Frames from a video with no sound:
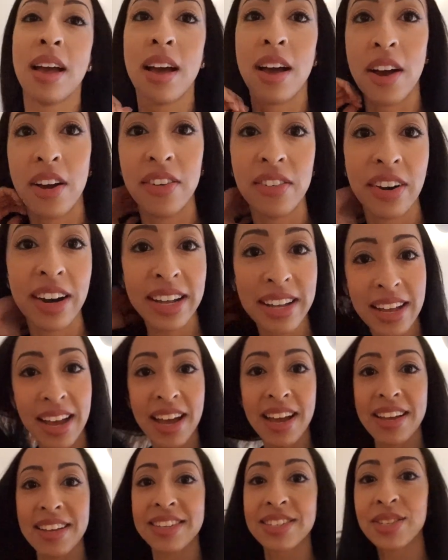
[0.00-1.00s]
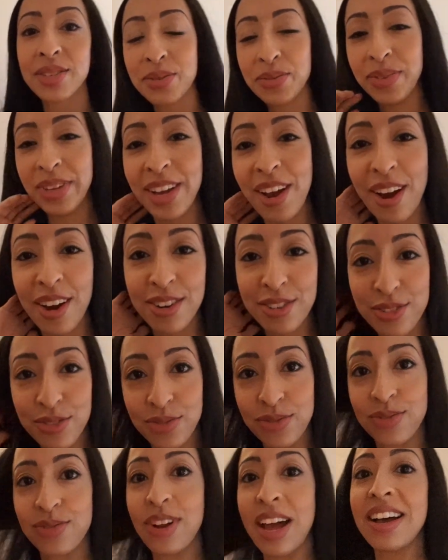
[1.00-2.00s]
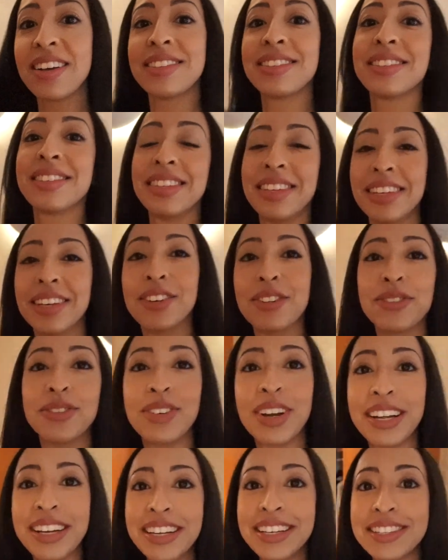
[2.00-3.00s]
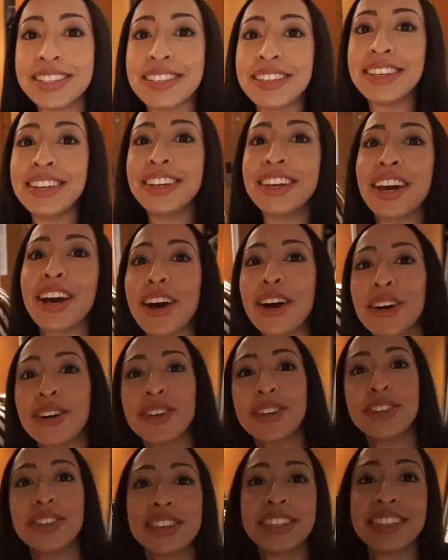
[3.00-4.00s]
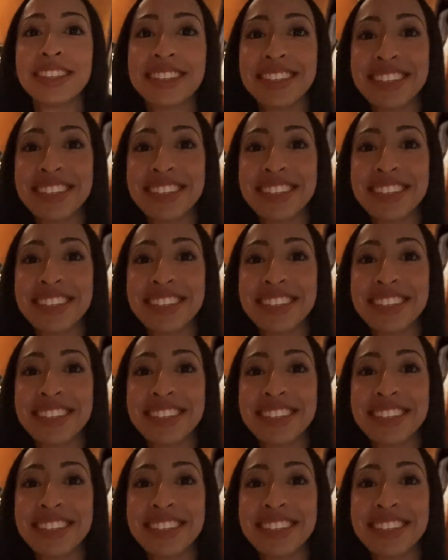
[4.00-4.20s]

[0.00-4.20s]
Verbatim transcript: Alright guys, so we are dressed and ready to go.